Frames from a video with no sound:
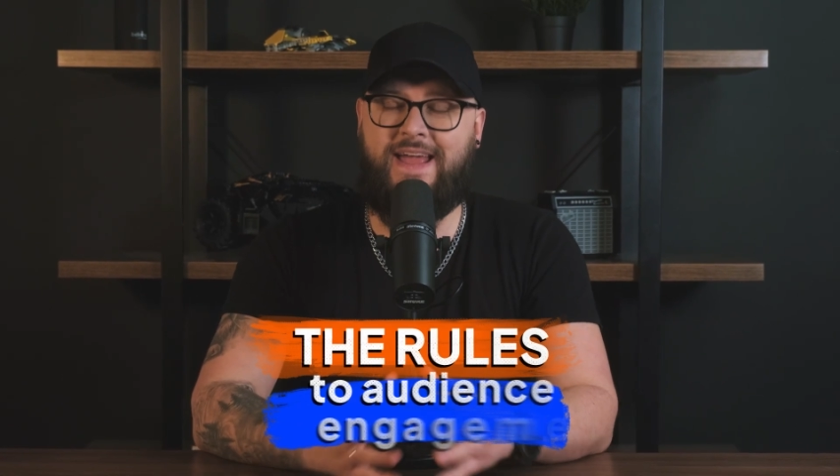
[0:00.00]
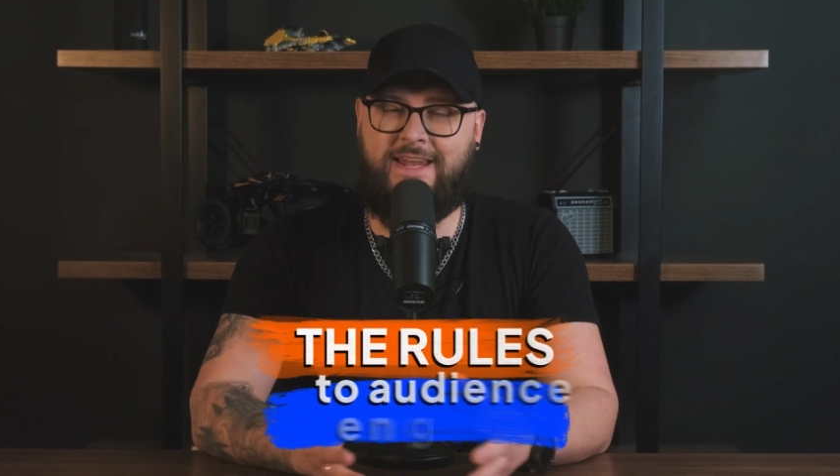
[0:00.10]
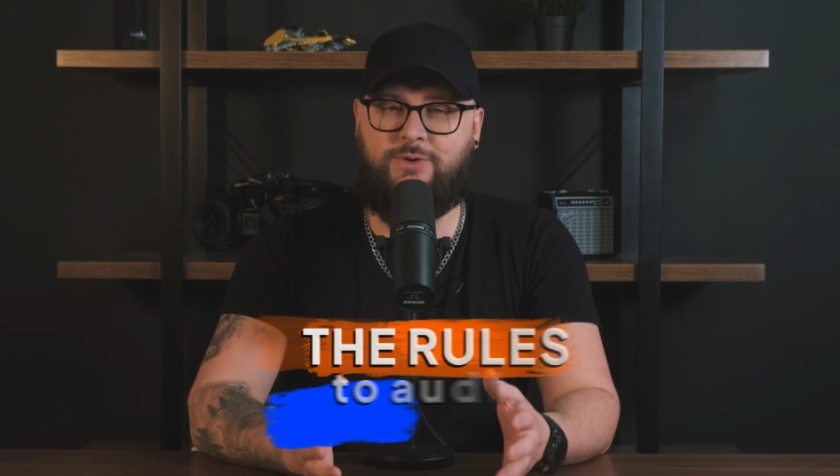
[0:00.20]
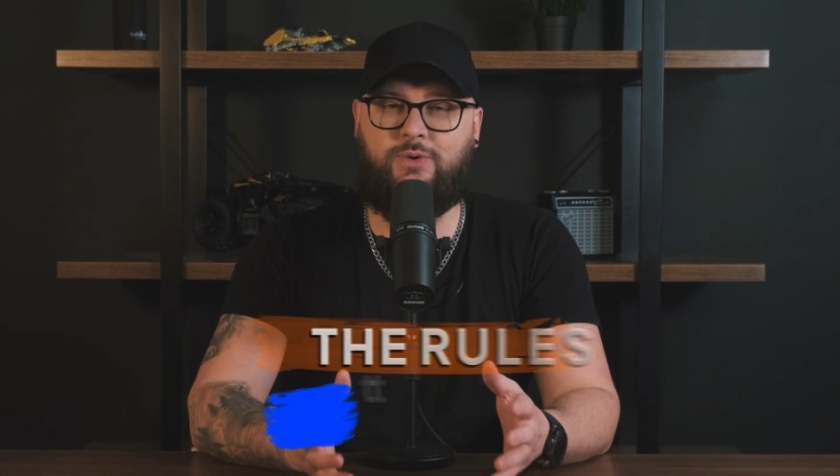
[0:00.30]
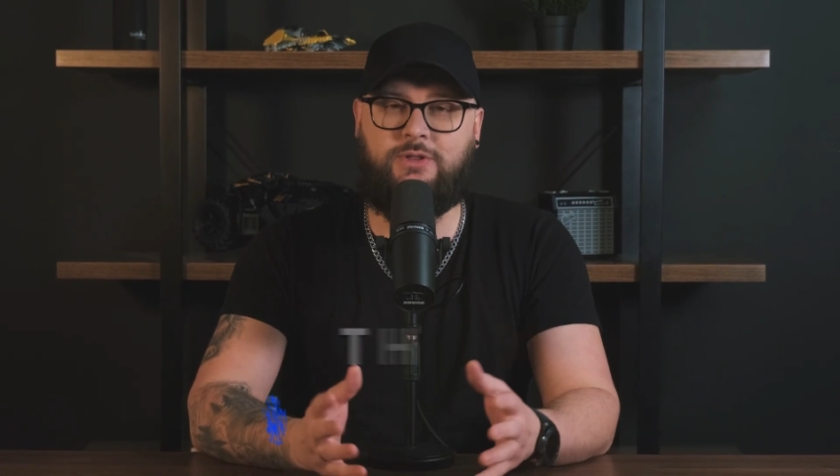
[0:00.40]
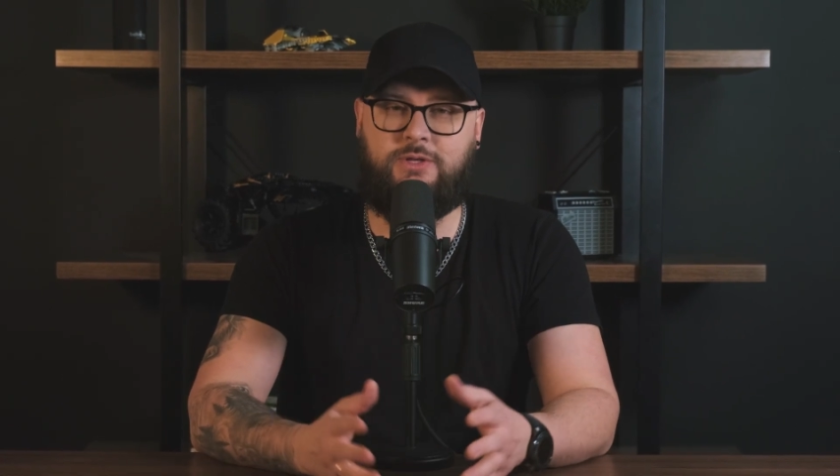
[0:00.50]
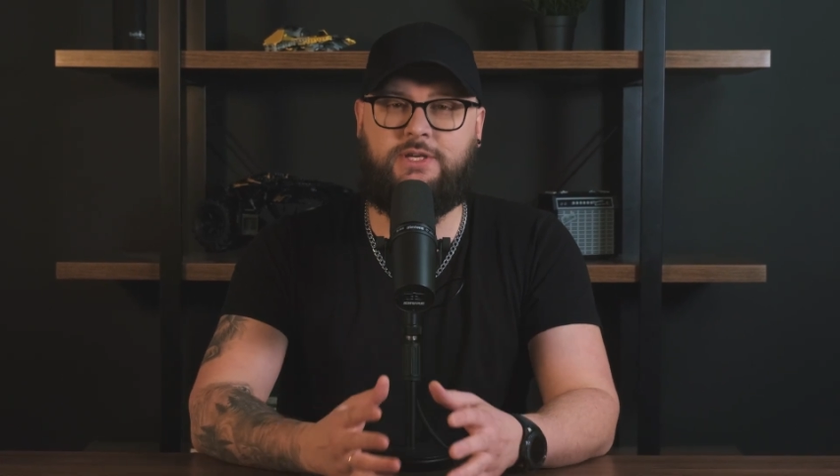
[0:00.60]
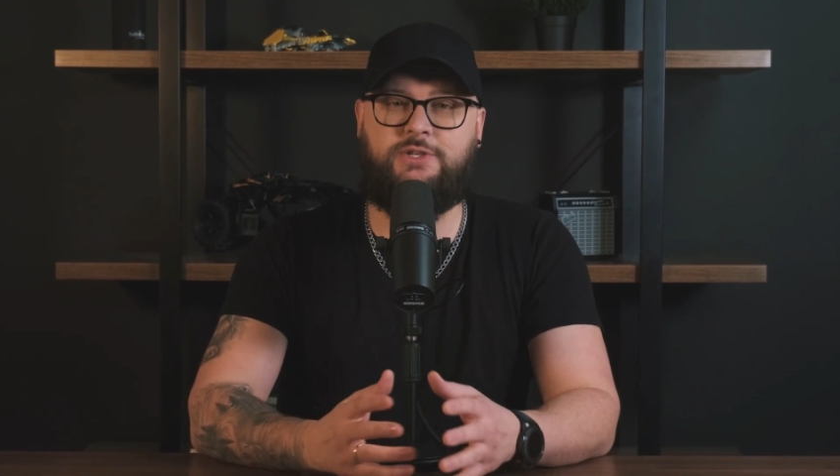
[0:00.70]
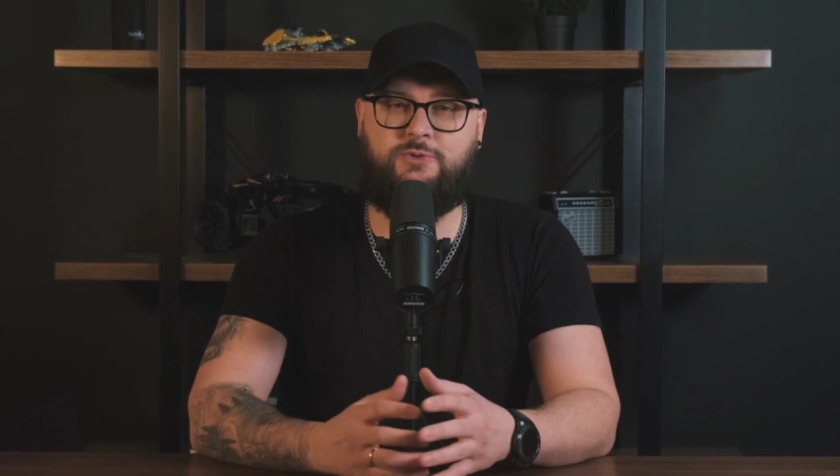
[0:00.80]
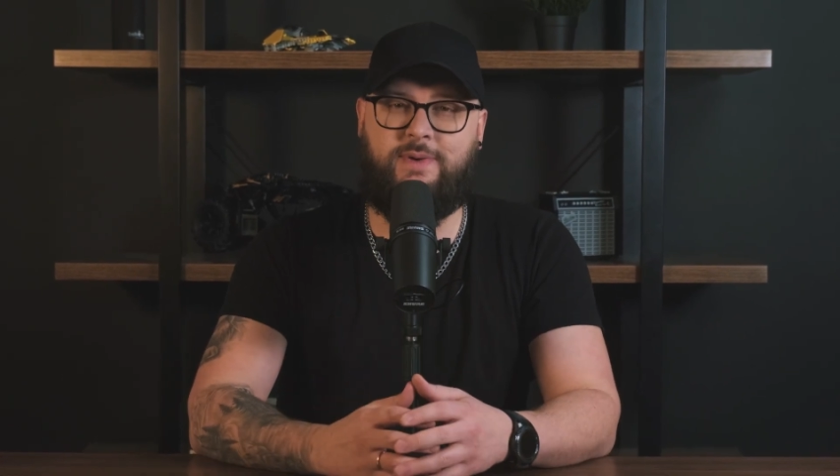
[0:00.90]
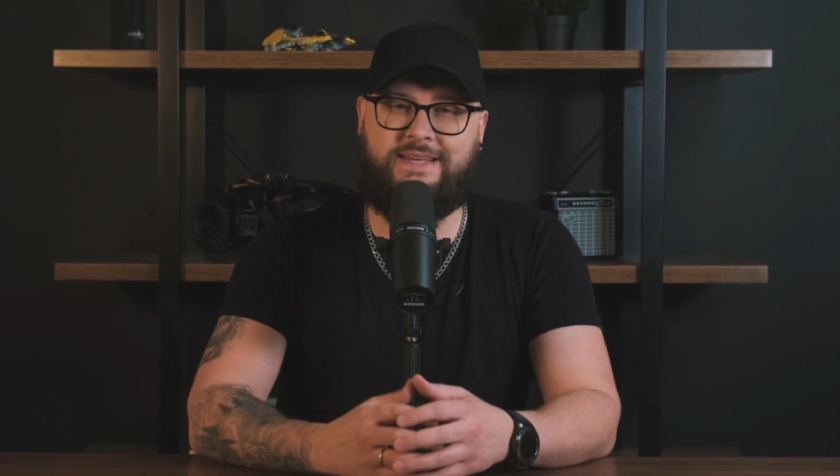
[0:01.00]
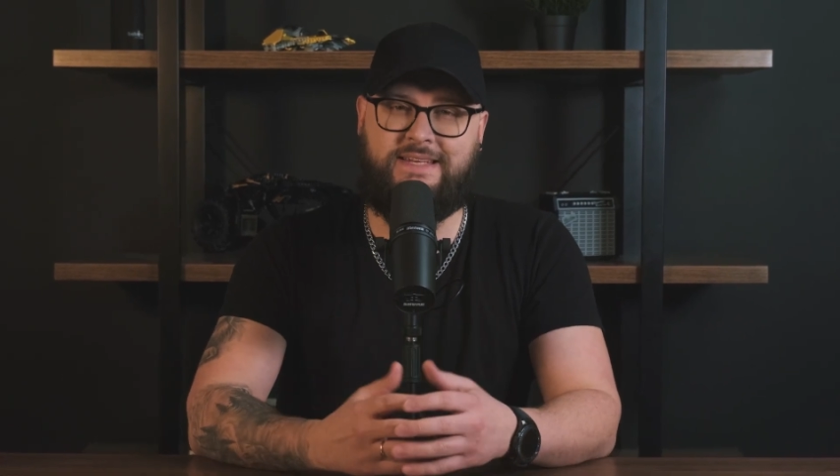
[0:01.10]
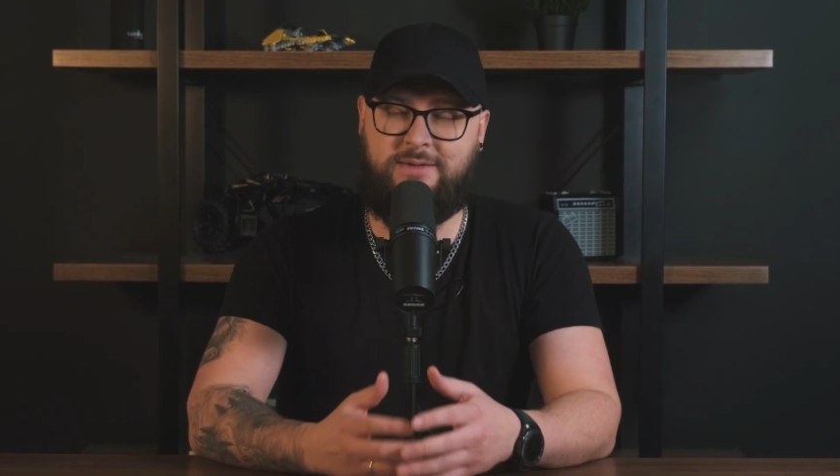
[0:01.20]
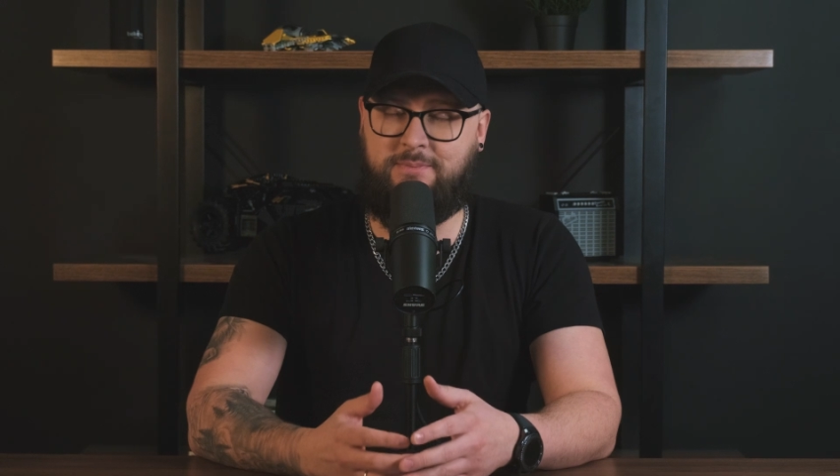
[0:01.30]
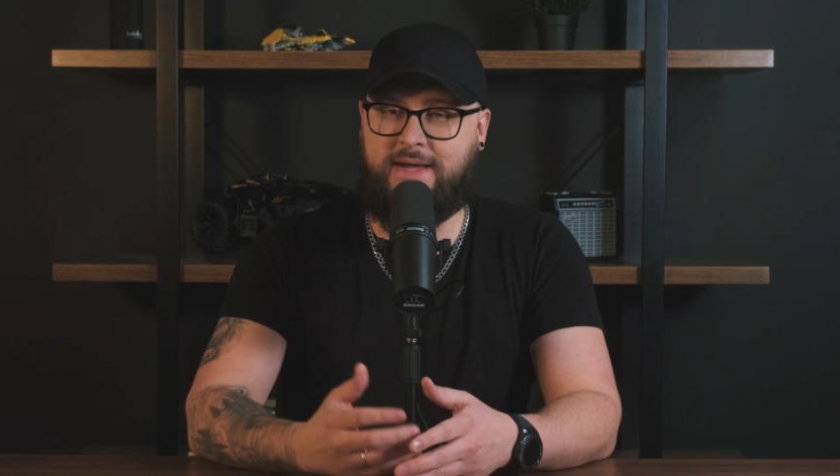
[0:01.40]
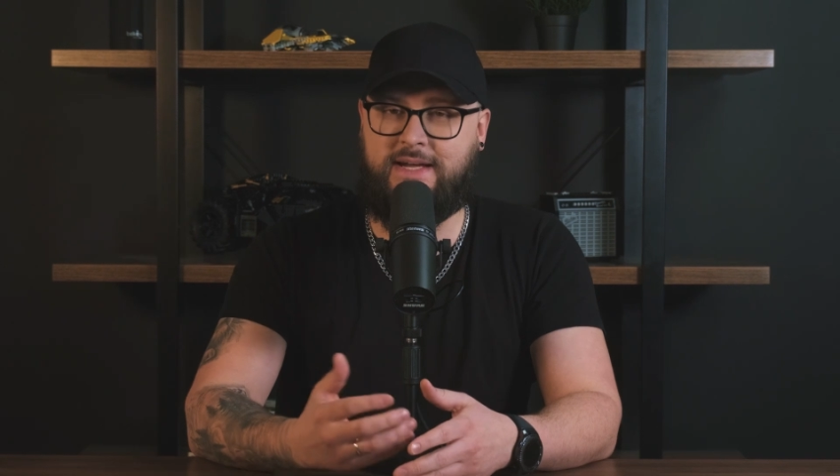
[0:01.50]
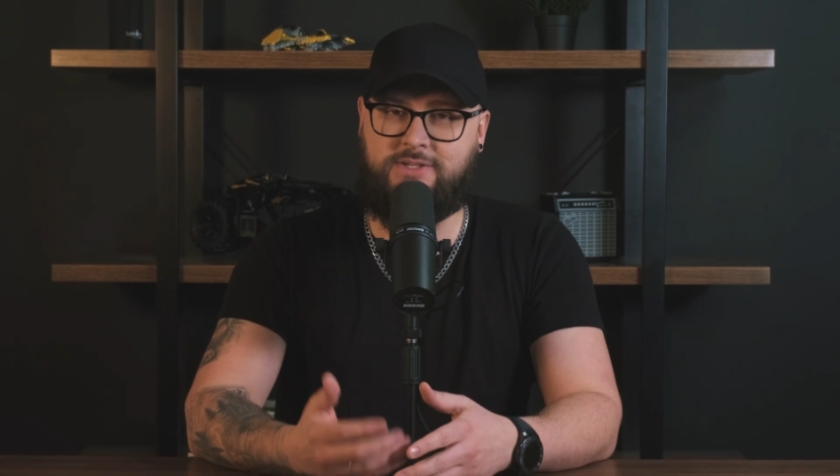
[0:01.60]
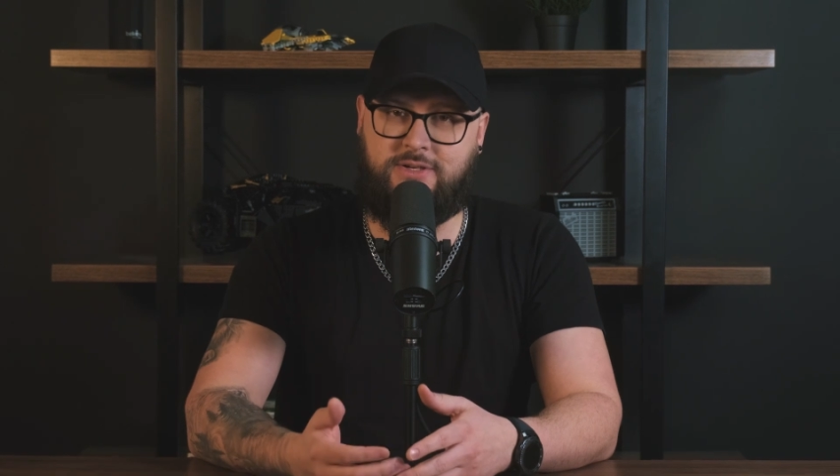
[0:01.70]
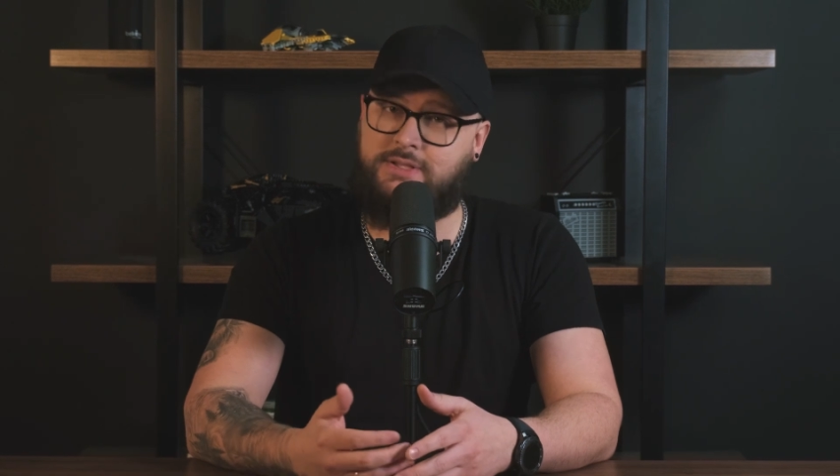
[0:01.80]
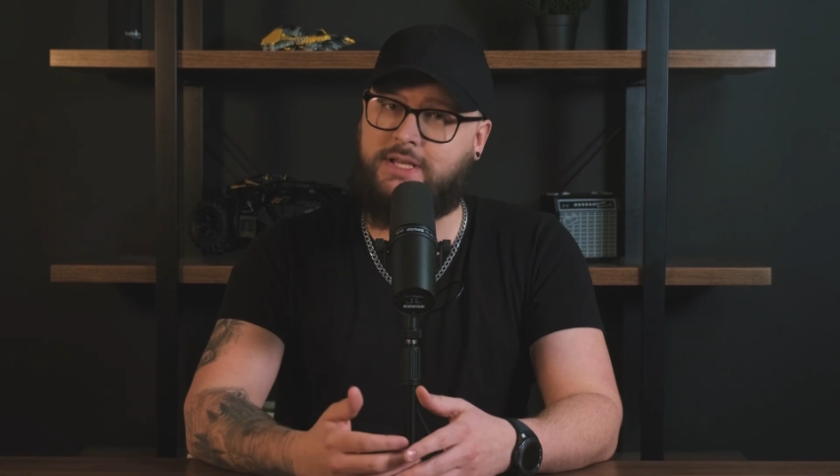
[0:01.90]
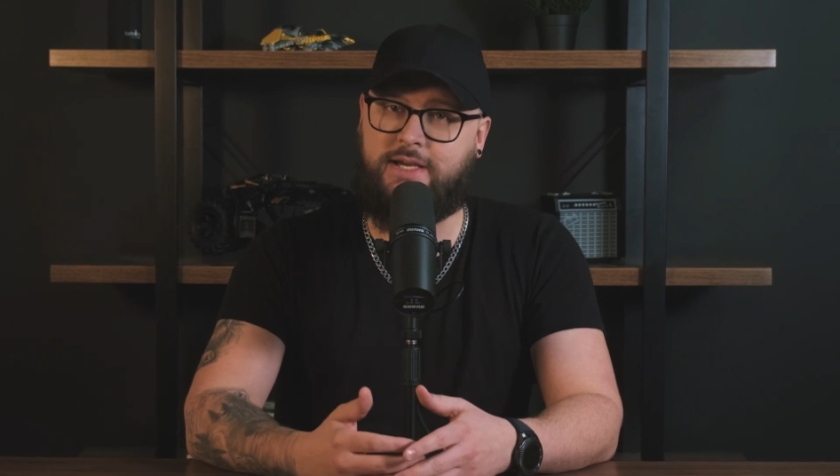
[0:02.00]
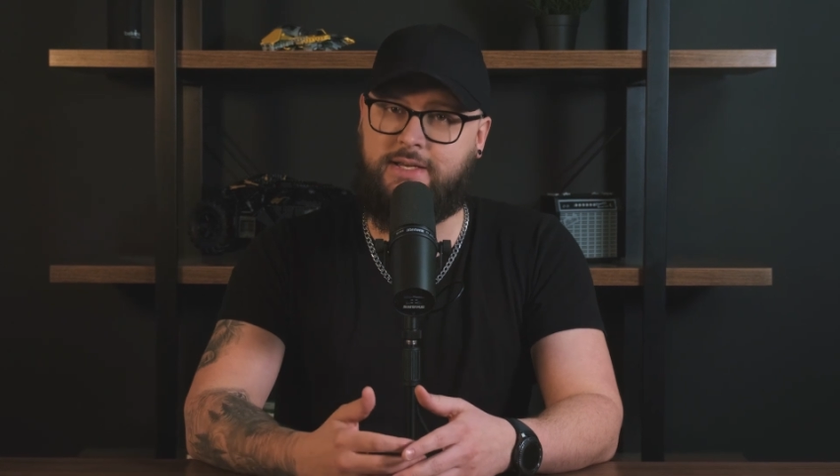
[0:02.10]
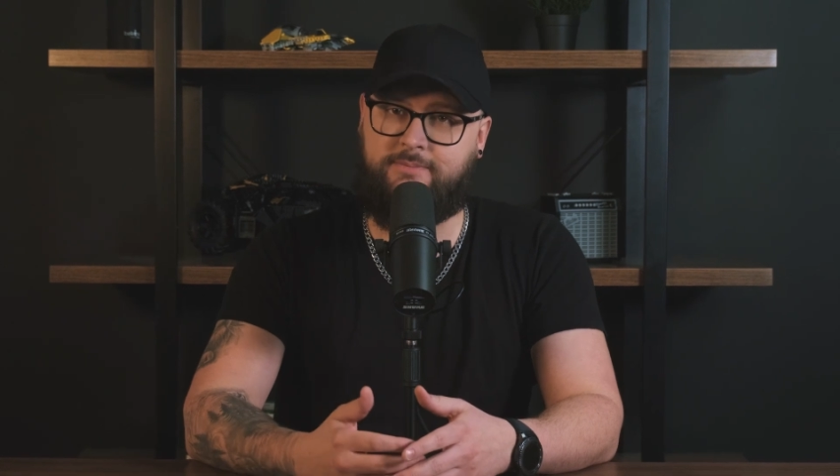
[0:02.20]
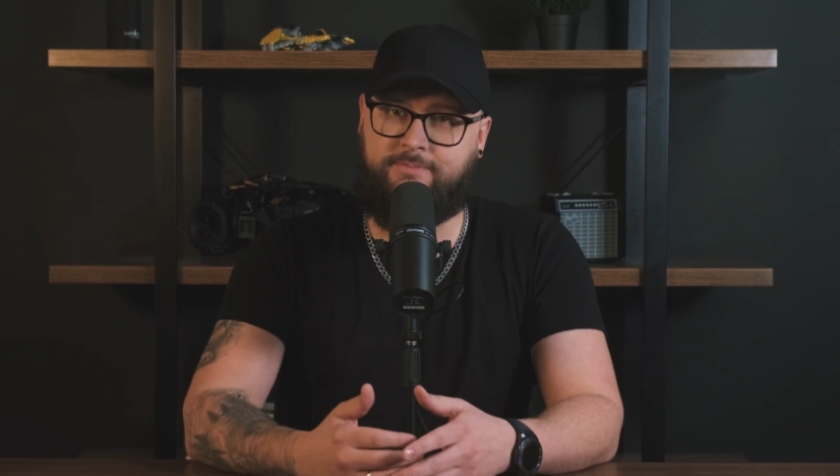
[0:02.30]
anyone looking to make an impact online.